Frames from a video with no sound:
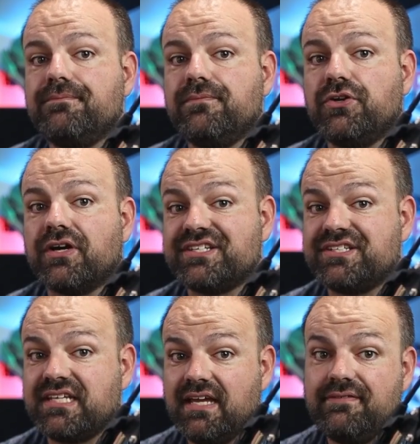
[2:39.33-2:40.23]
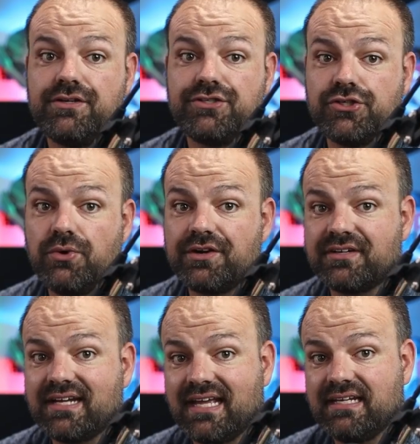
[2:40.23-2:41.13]
You're going to save
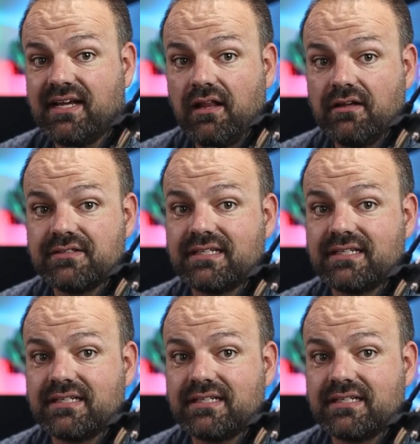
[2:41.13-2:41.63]
$290.